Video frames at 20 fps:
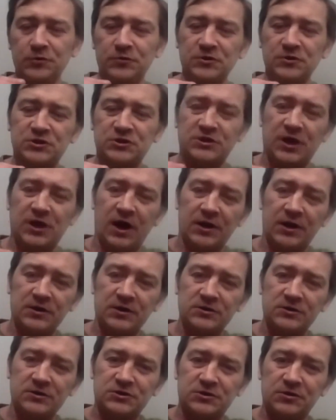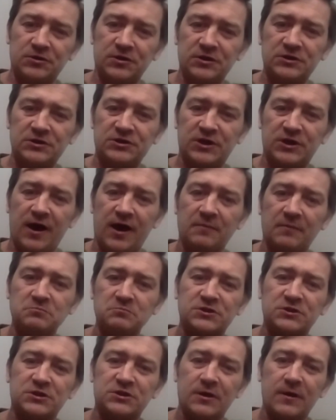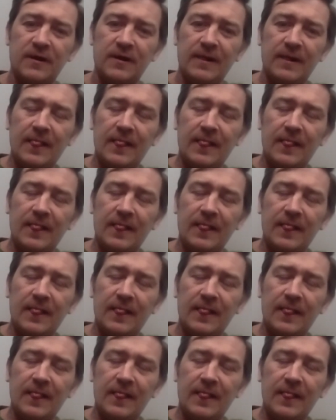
They lowered the standards of the exams